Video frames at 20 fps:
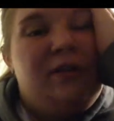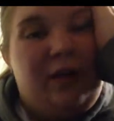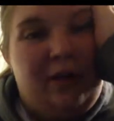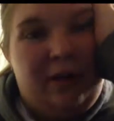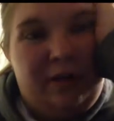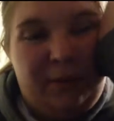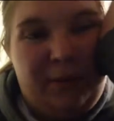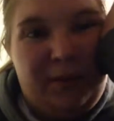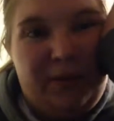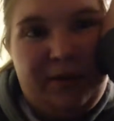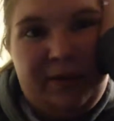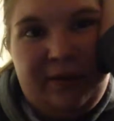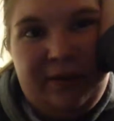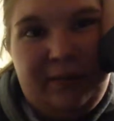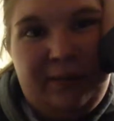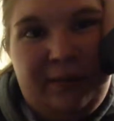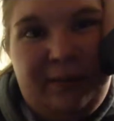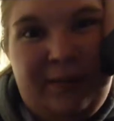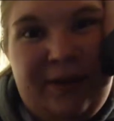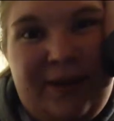club
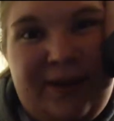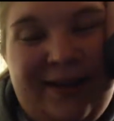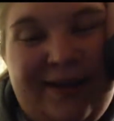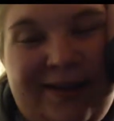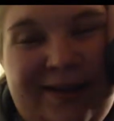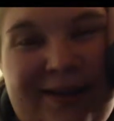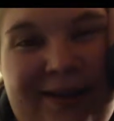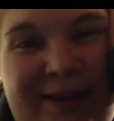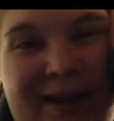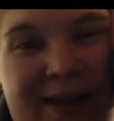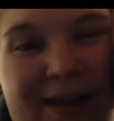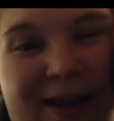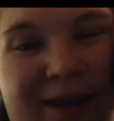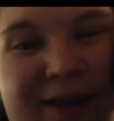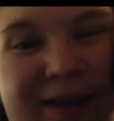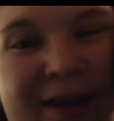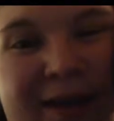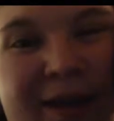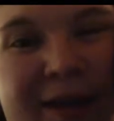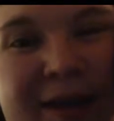meeting
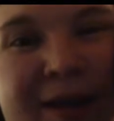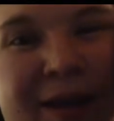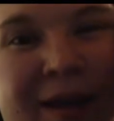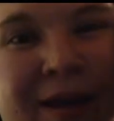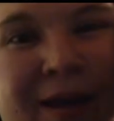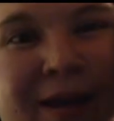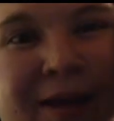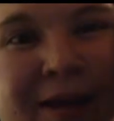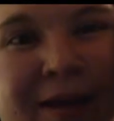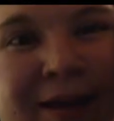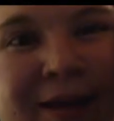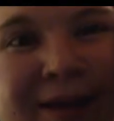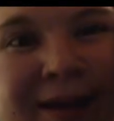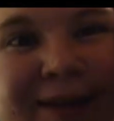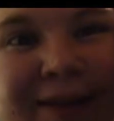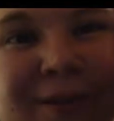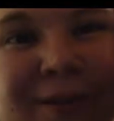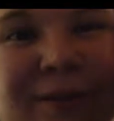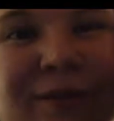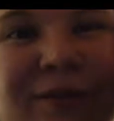today,
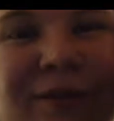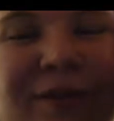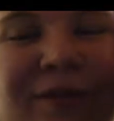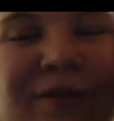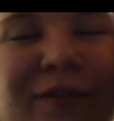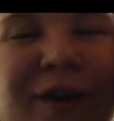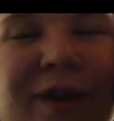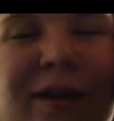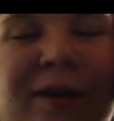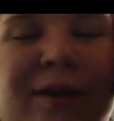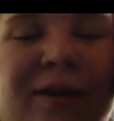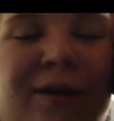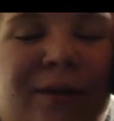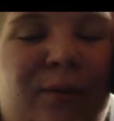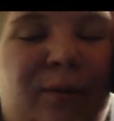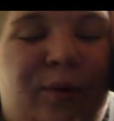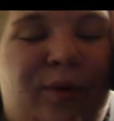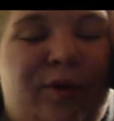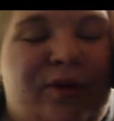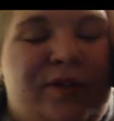and that was really
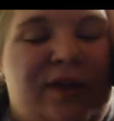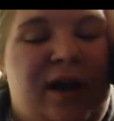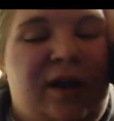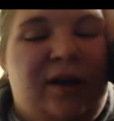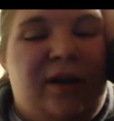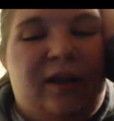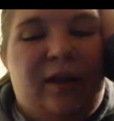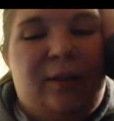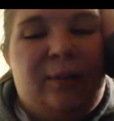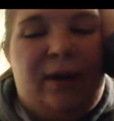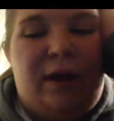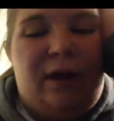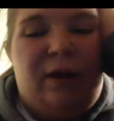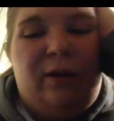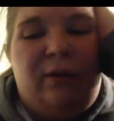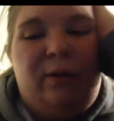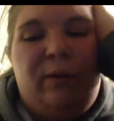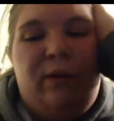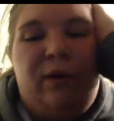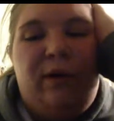fun. We were talking
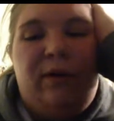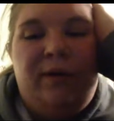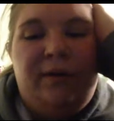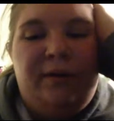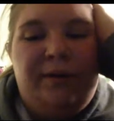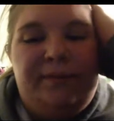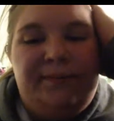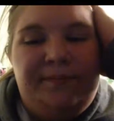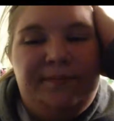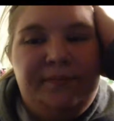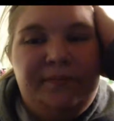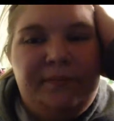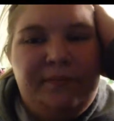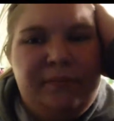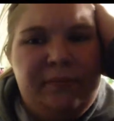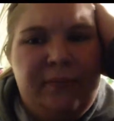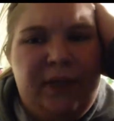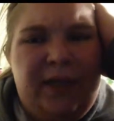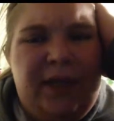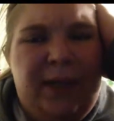about
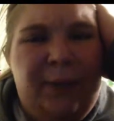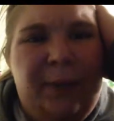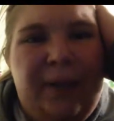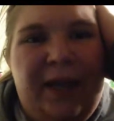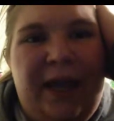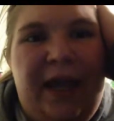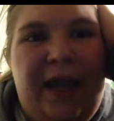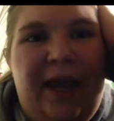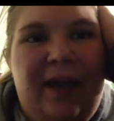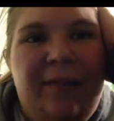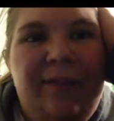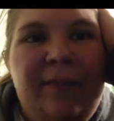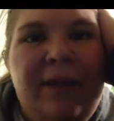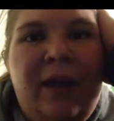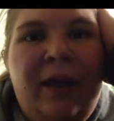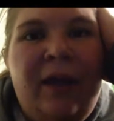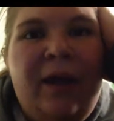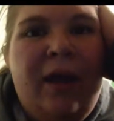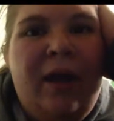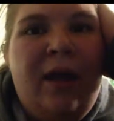EPA,
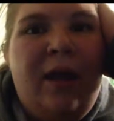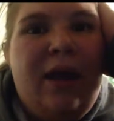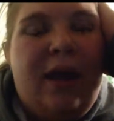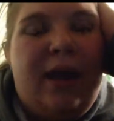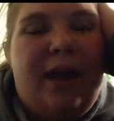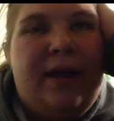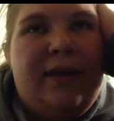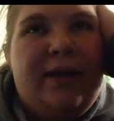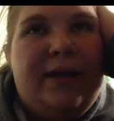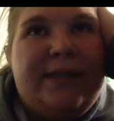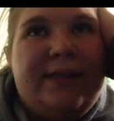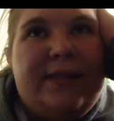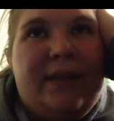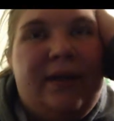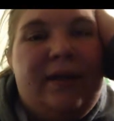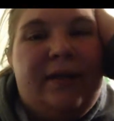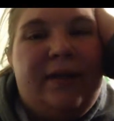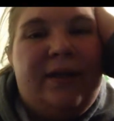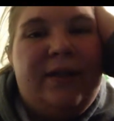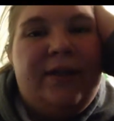and that's
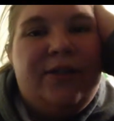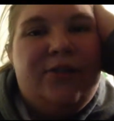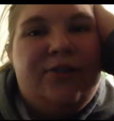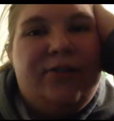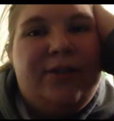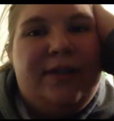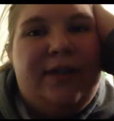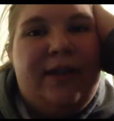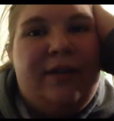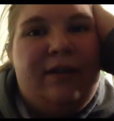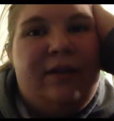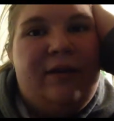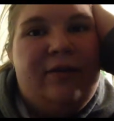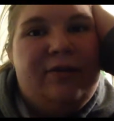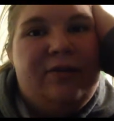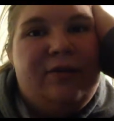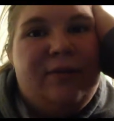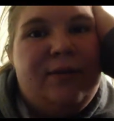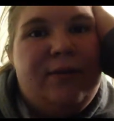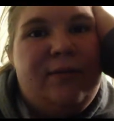like the Eastern
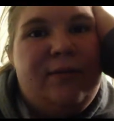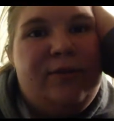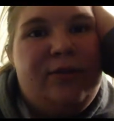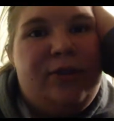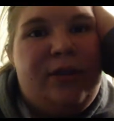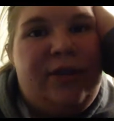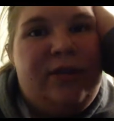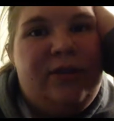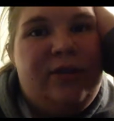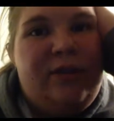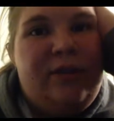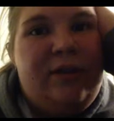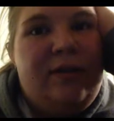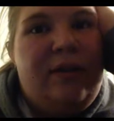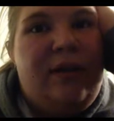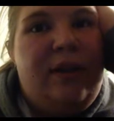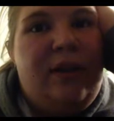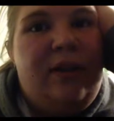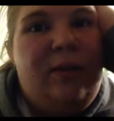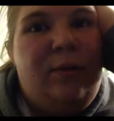Psychological
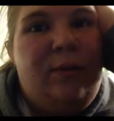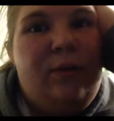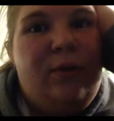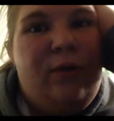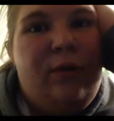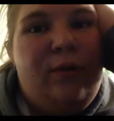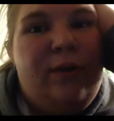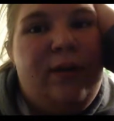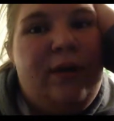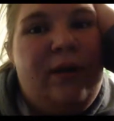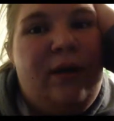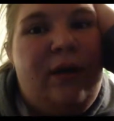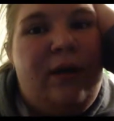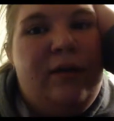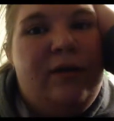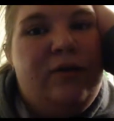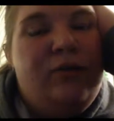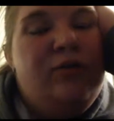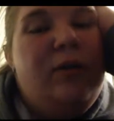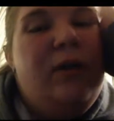Association, and we're going on
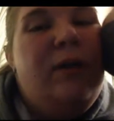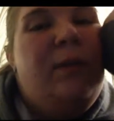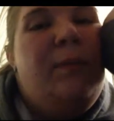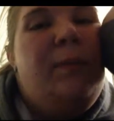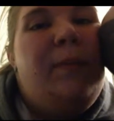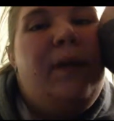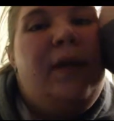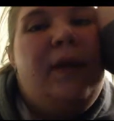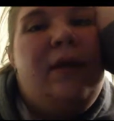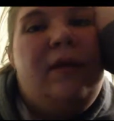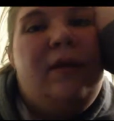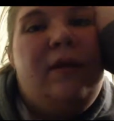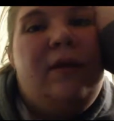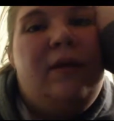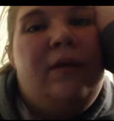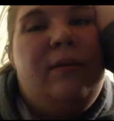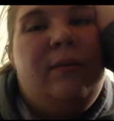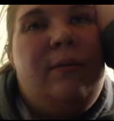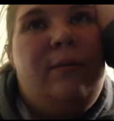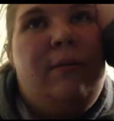a trip
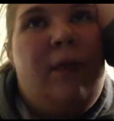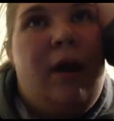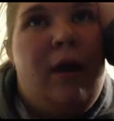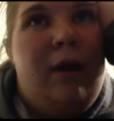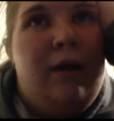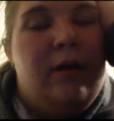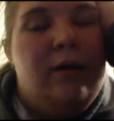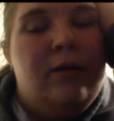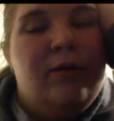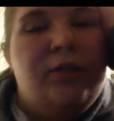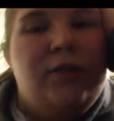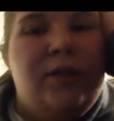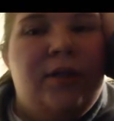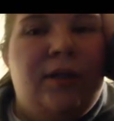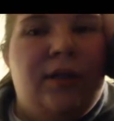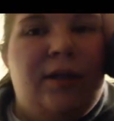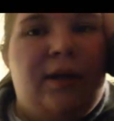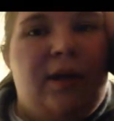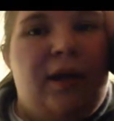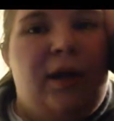in March
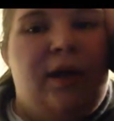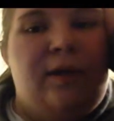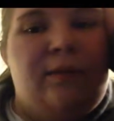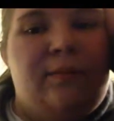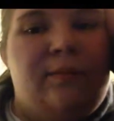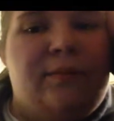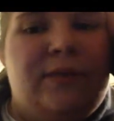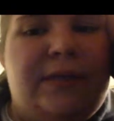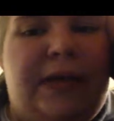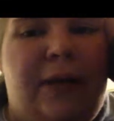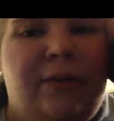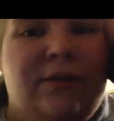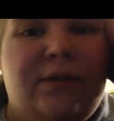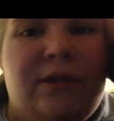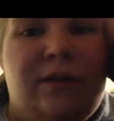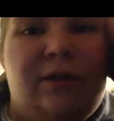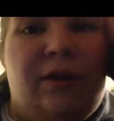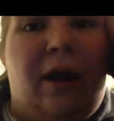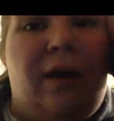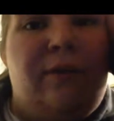down to the